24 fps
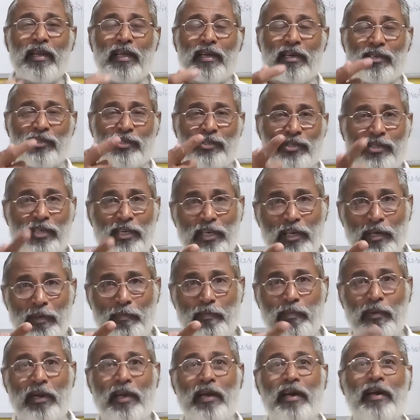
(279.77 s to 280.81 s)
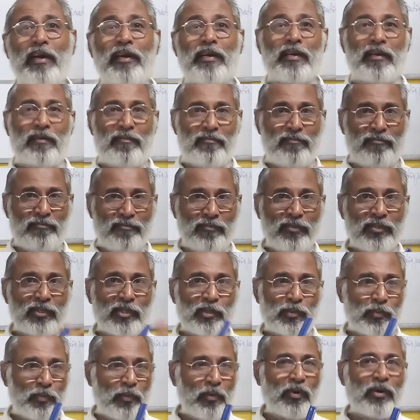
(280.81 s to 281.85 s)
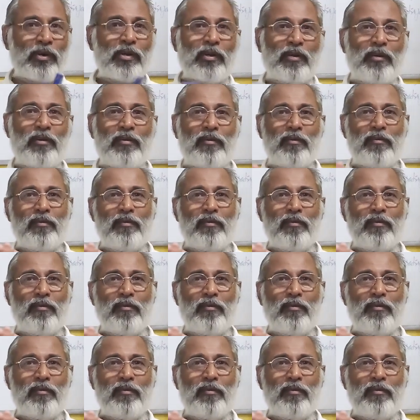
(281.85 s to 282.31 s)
like a steel plate which is put,